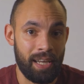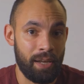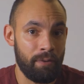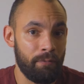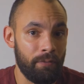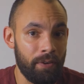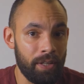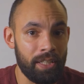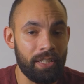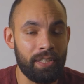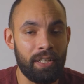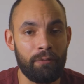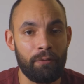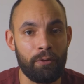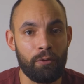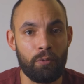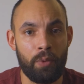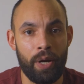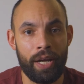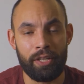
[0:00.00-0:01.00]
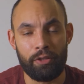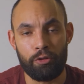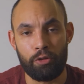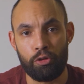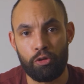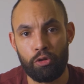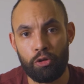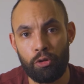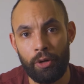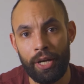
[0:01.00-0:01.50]
a fun and different way to
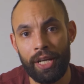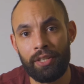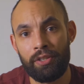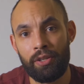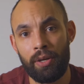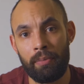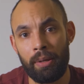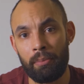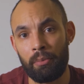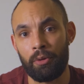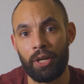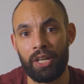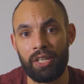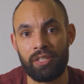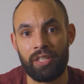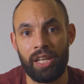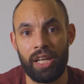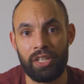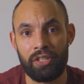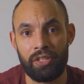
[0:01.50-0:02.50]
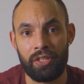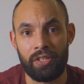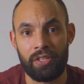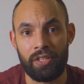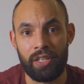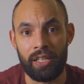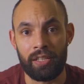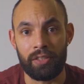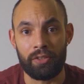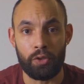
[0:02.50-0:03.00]
train your memorization
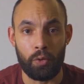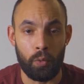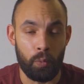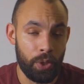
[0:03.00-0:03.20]
skills,